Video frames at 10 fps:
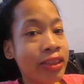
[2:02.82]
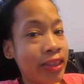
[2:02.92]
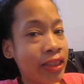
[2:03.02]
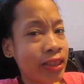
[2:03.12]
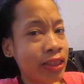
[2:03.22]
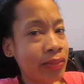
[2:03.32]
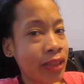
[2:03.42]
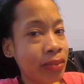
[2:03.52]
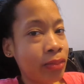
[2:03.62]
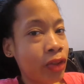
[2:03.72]
sounds like
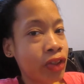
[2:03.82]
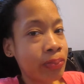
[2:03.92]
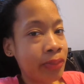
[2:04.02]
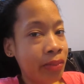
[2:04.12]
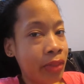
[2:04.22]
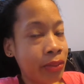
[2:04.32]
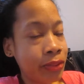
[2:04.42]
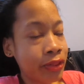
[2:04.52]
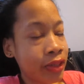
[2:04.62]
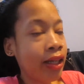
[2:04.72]
somebody's blowing spit
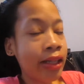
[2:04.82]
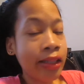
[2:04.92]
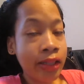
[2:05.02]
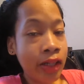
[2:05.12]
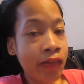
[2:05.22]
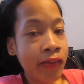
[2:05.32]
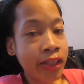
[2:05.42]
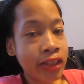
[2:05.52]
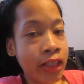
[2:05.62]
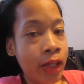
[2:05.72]
bubbles. Look over
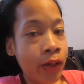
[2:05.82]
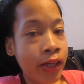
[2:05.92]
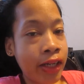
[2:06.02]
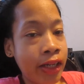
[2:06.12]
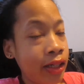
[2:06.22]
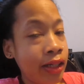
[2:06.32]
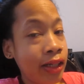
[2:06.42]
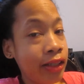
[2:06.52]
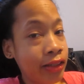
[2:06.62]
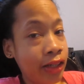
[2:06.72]
at Zoey,
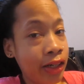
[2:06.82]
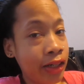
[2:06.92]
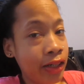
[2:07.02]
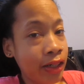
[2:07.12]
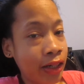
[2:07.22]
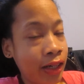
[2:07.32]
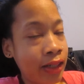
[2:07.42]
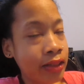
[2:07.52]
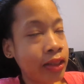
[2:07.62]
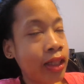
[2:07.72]
it's her.
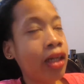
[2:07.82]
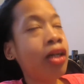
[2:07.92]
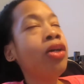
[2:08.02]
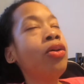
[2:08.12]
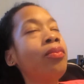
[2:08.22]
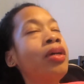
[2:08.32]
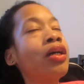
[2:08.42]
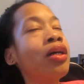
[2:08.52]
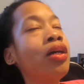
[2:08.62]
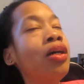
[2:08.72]
I was like, oh my
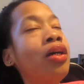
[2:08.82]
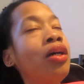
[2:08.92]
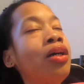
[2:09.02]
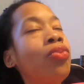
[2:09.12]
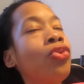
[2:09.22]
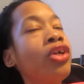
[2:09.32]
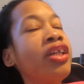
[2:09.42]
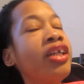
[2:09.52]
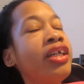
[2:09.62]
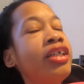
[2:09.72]
God,
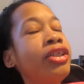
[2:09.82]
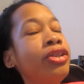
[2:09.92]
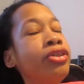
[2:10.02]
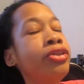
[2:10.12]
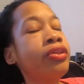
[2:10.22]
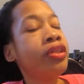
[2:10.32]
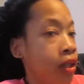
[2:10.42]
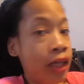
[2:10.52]
really, dude?